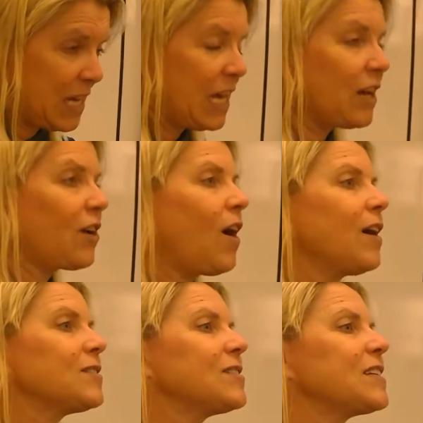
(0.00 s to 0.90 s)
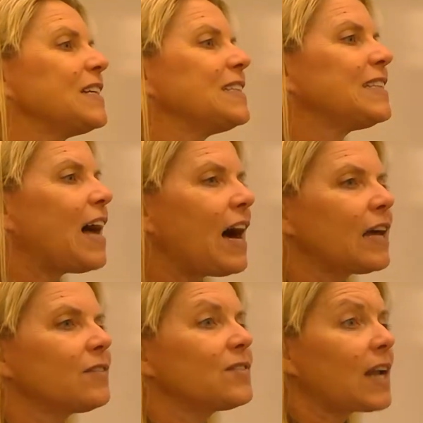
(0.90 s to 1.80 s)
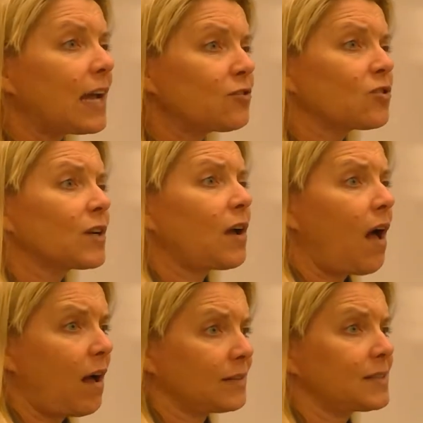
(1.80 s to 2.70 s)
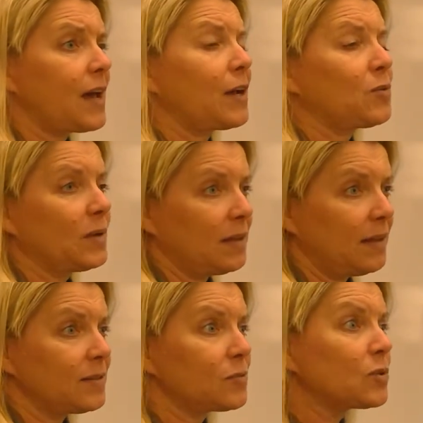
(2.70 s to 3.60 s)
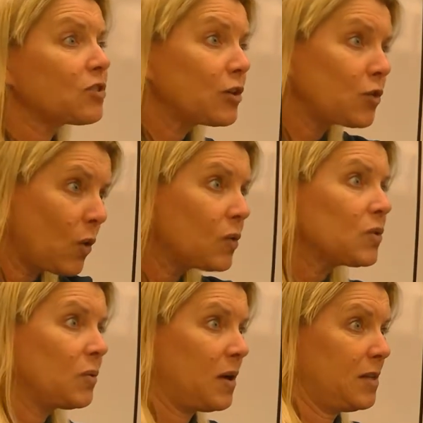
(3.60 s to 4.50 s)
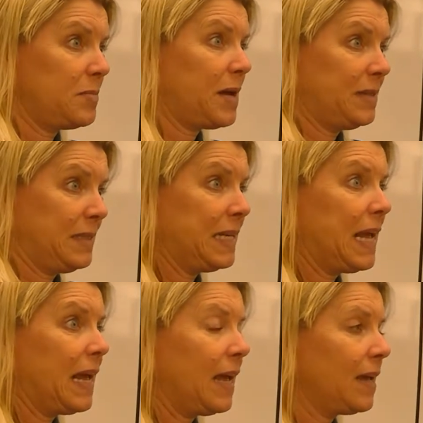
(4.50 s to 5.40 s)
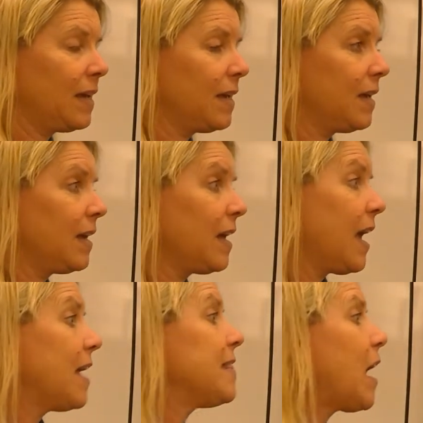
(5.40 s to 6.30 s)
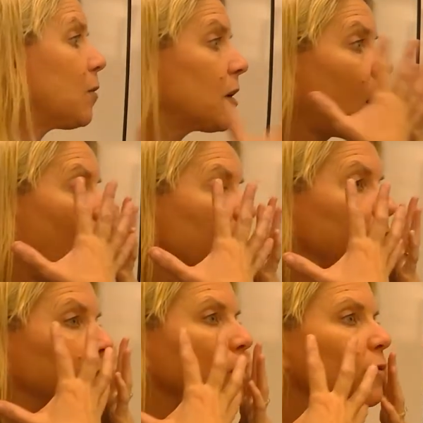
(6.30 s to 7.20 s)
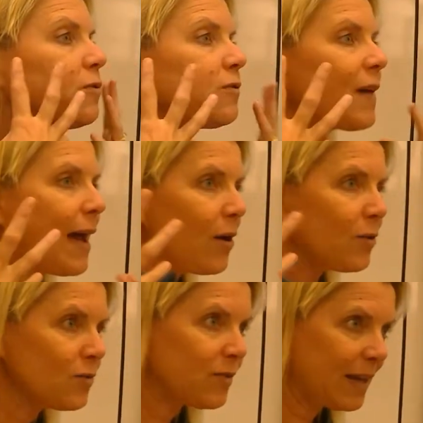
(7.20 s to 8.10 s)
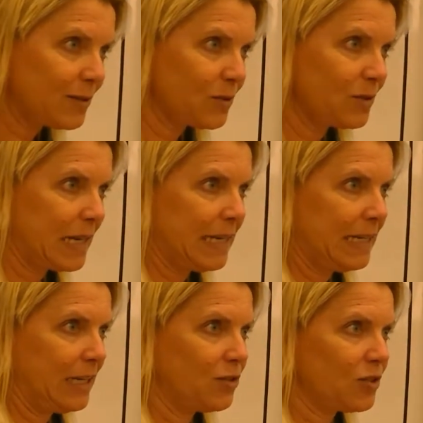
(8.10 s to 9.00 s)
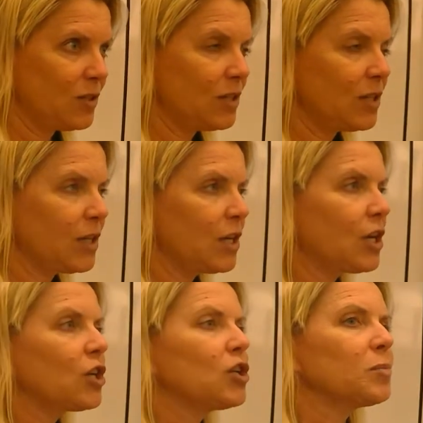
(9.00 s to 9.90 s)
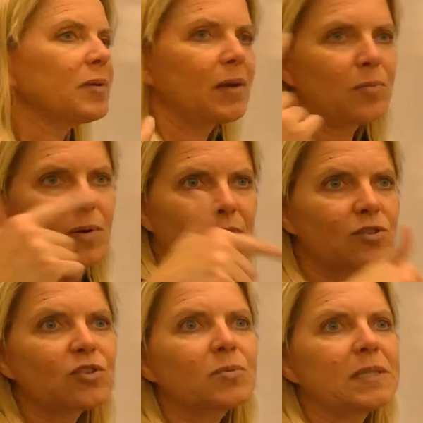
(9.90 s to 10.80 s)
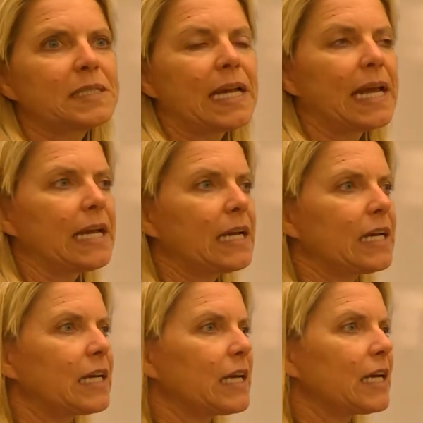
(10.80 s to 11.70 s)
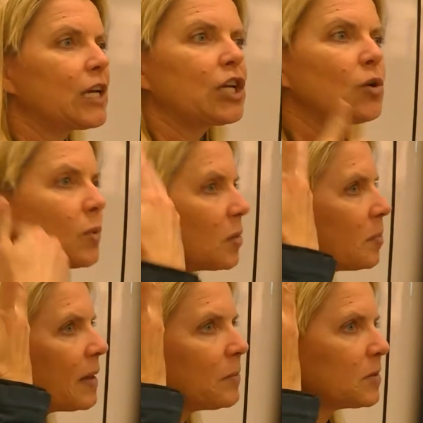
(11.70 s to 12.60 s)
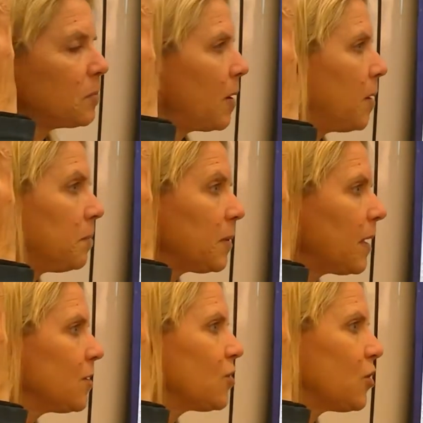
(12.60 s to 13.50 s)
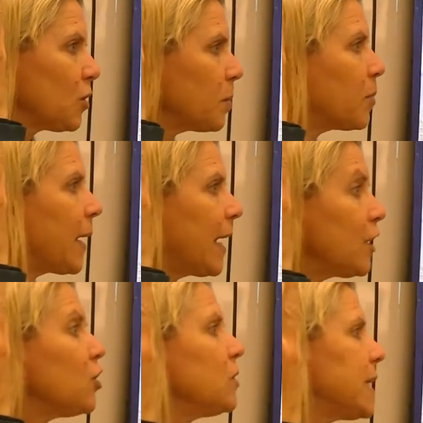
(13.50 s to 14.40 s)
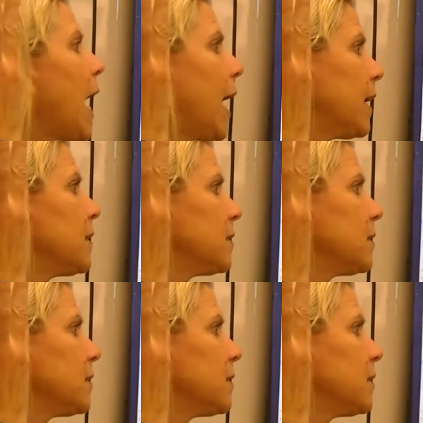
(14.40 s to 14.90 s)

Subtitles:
it causes a lot of nitric oxide release, which I told you all about today. And that would cause profound vasodilation. Your blood pressure would tank. You wouldn't be able to pump blood to your brain. You'd die